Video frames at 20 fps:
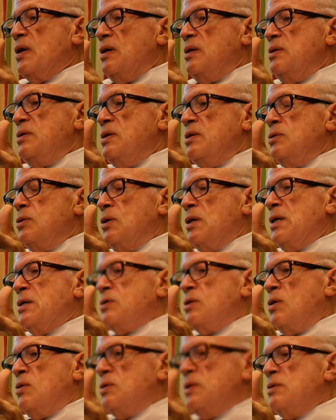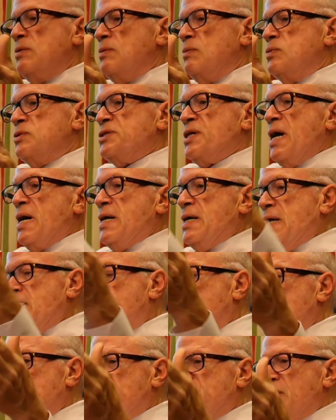the landowner was
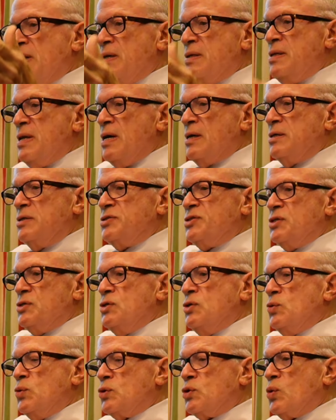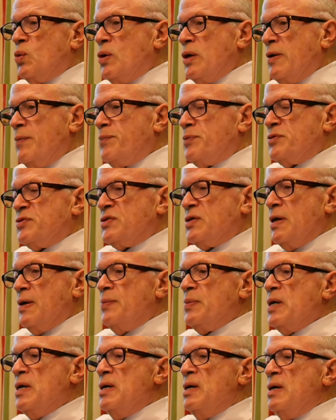80% negligent, you were 20%.
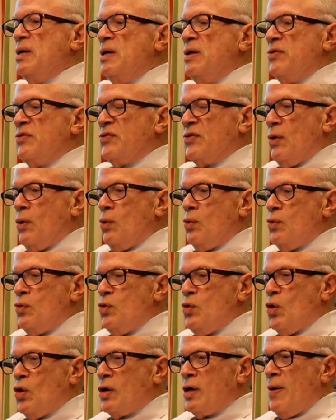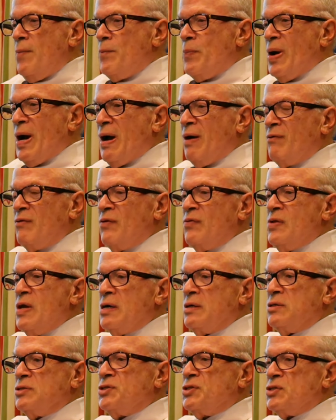So your comparative
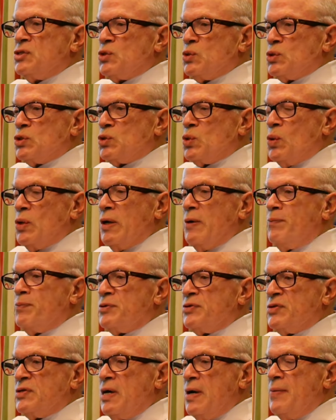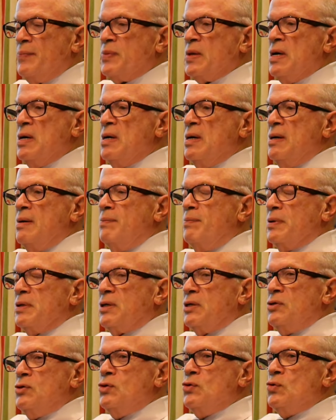negligence was 20%, but
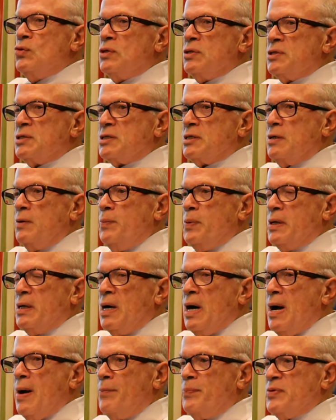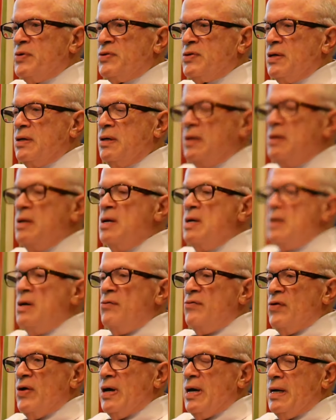you can still be compensated
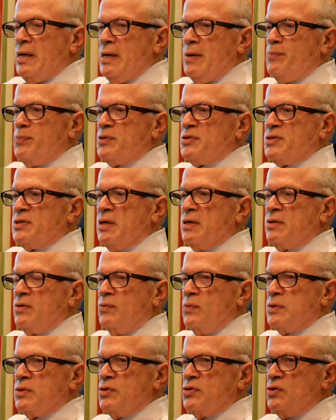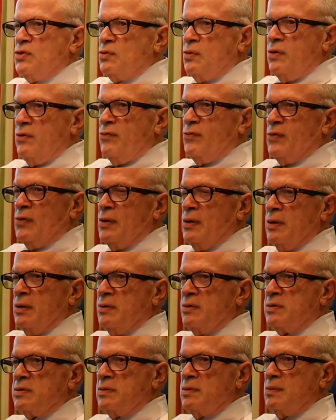for 80% of what the jury
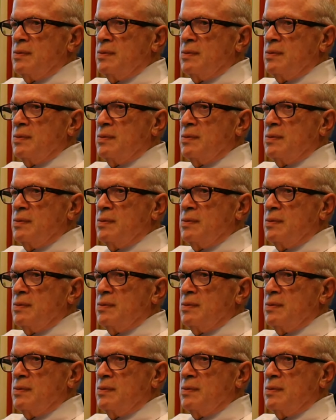finds.